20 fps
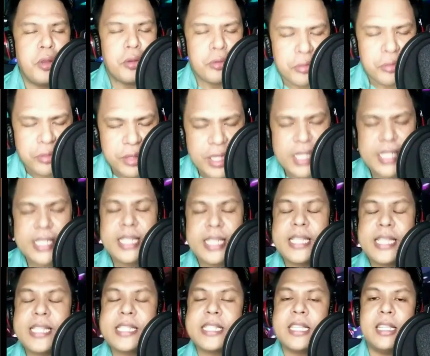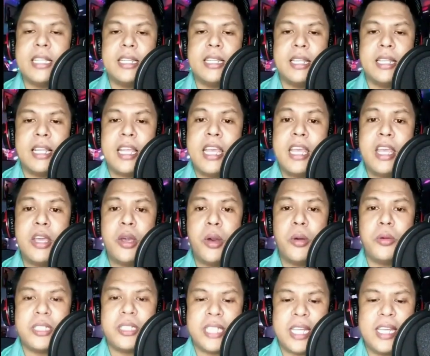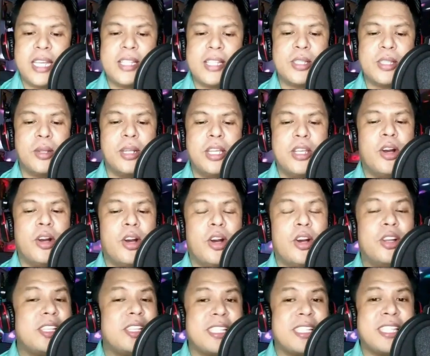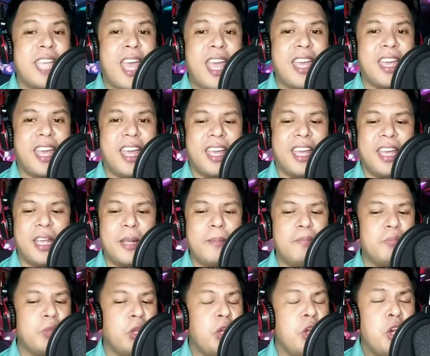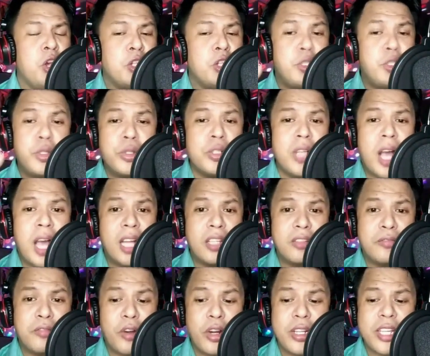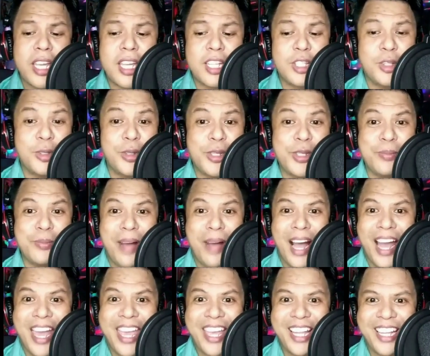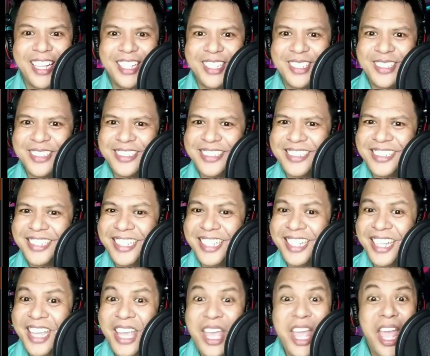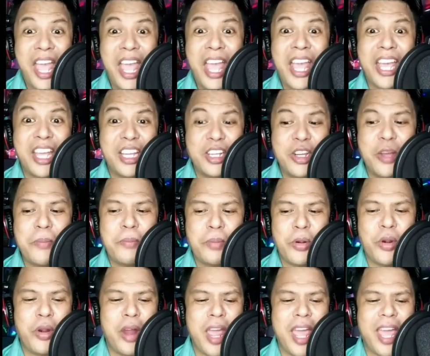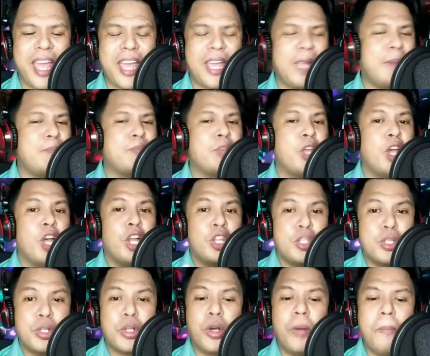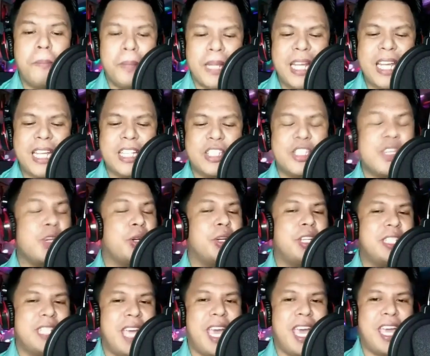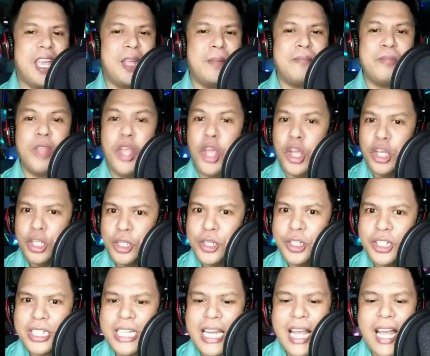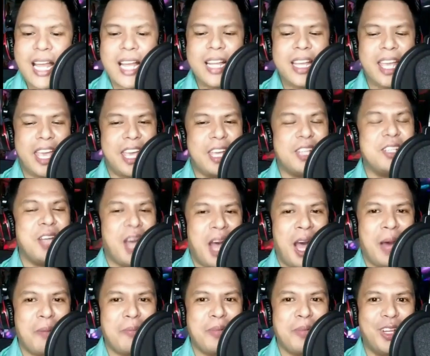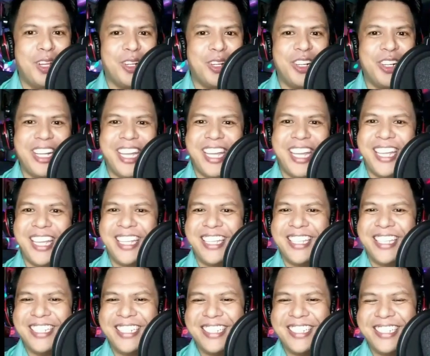congratulations! You may now answer the activities in your functional reading comprehension activity sheet. Again, this is Leo T. Solihon.